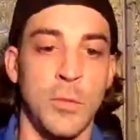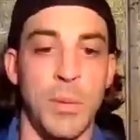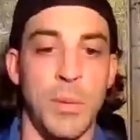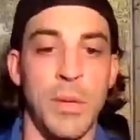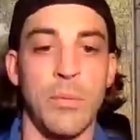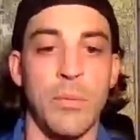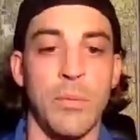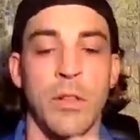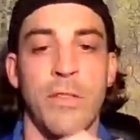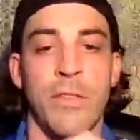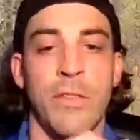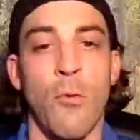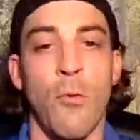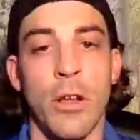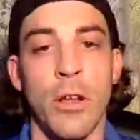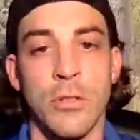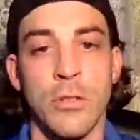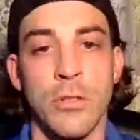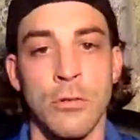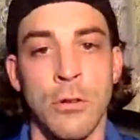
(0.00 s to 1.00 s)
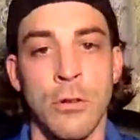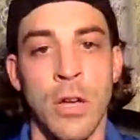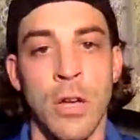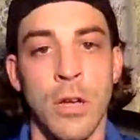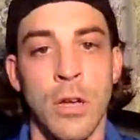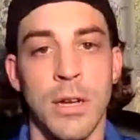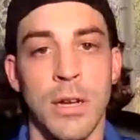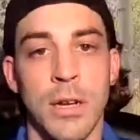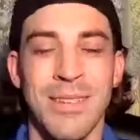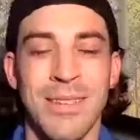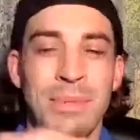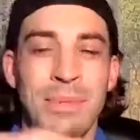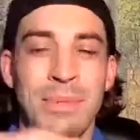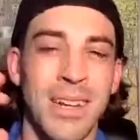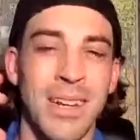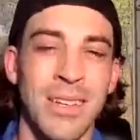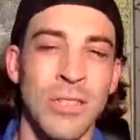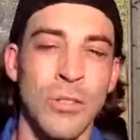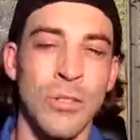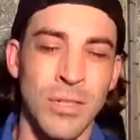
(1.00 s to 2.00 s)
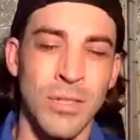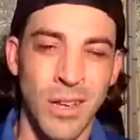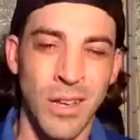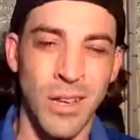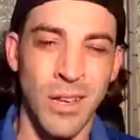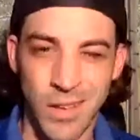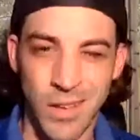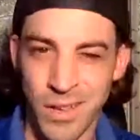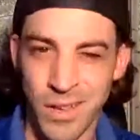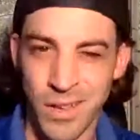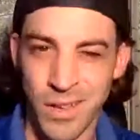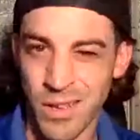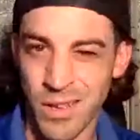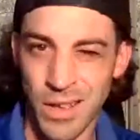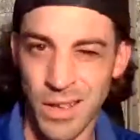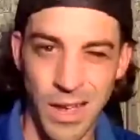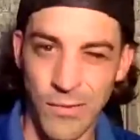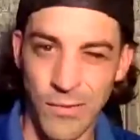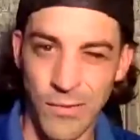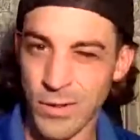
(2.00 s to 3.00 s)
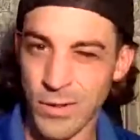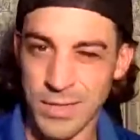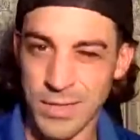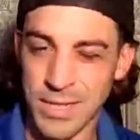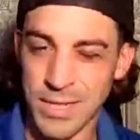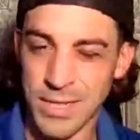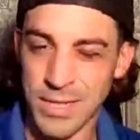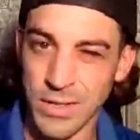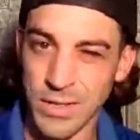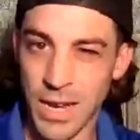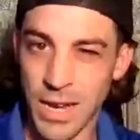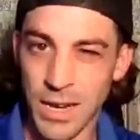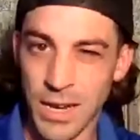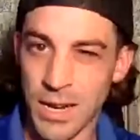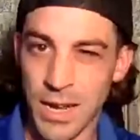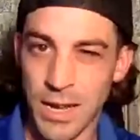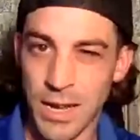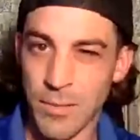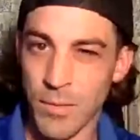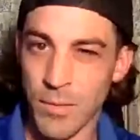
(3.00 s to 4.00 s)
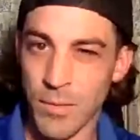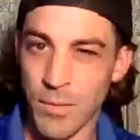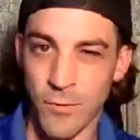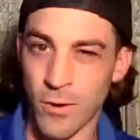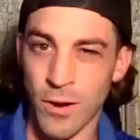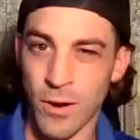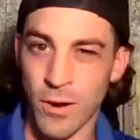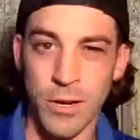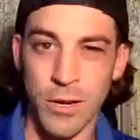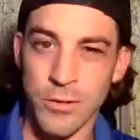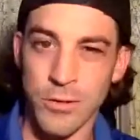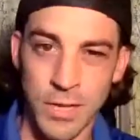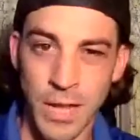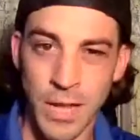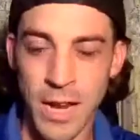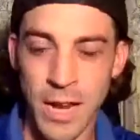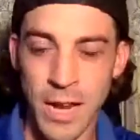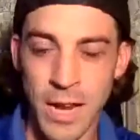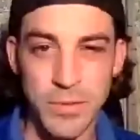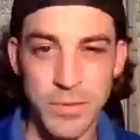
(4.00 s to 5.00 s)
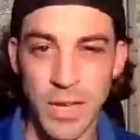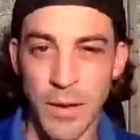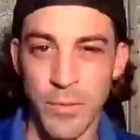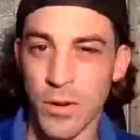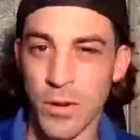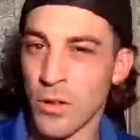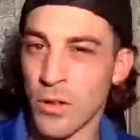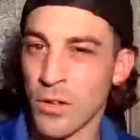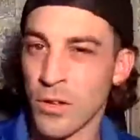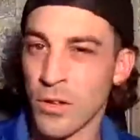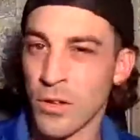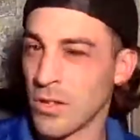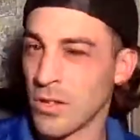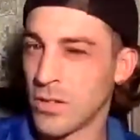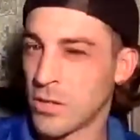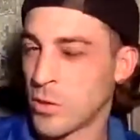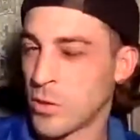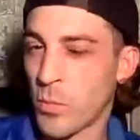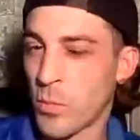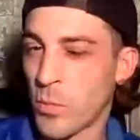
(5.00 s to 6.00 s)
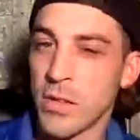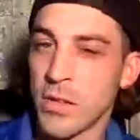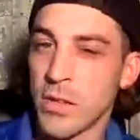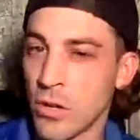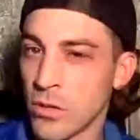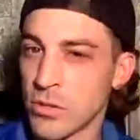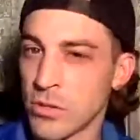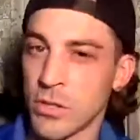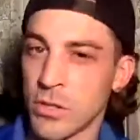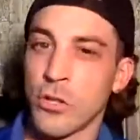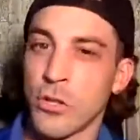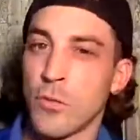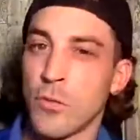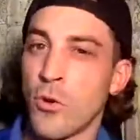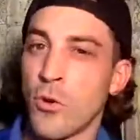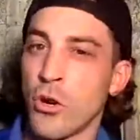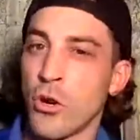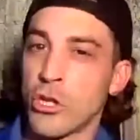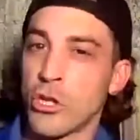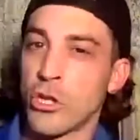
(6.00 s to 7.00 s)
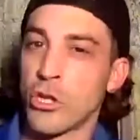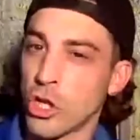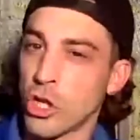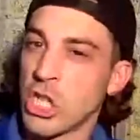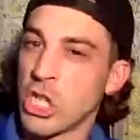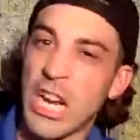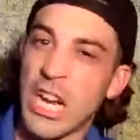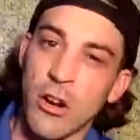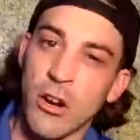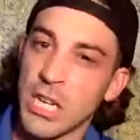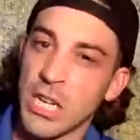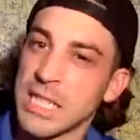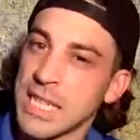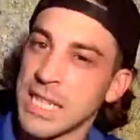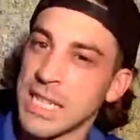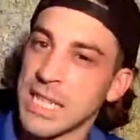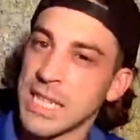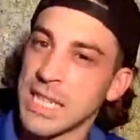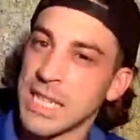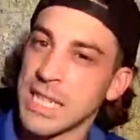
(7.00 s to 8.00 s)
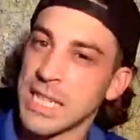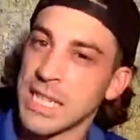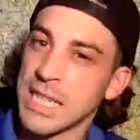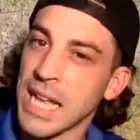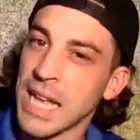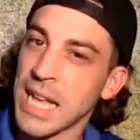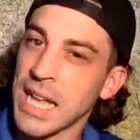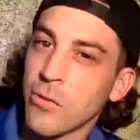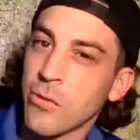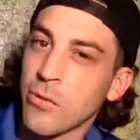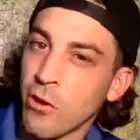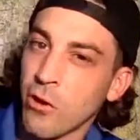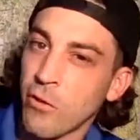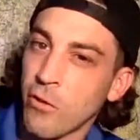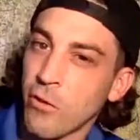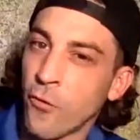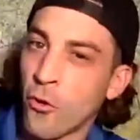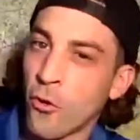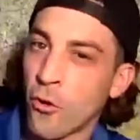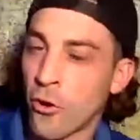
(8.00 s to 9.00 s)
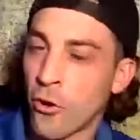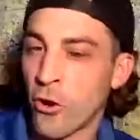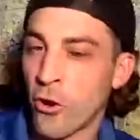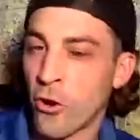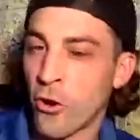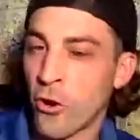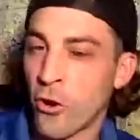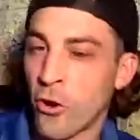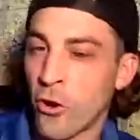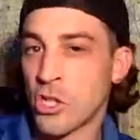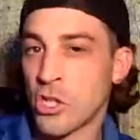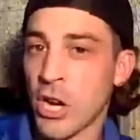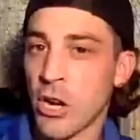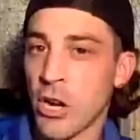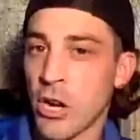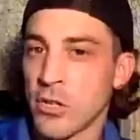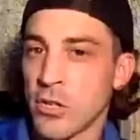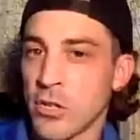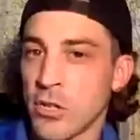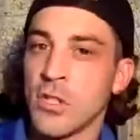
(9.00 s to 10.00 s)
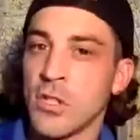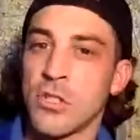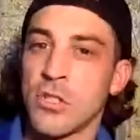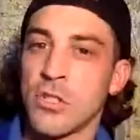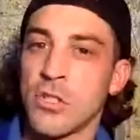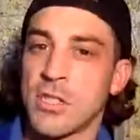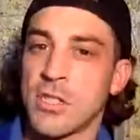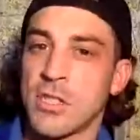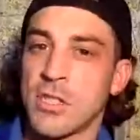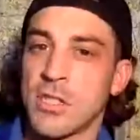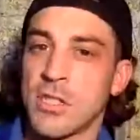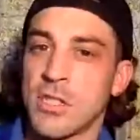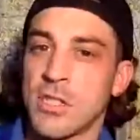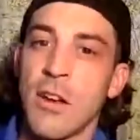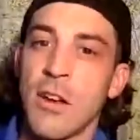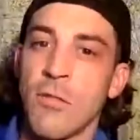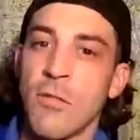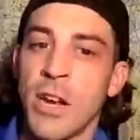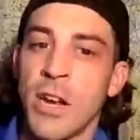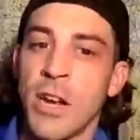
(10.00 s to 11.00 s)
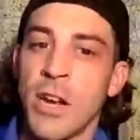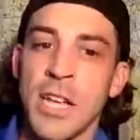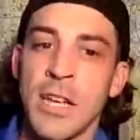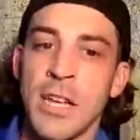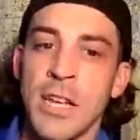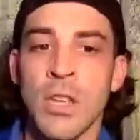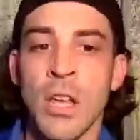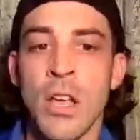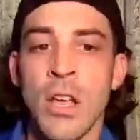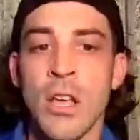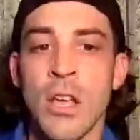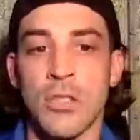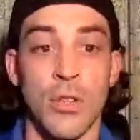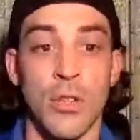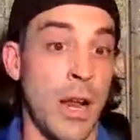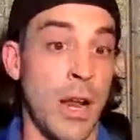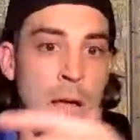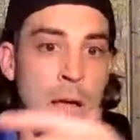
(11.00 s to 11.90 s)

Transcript: all of these people if I want to, because I'm not going to use every 7K name for 100 lineups. I'm going to spread those a little more tertiary style, where you get 3 or 4 shares of each of the 7K range names.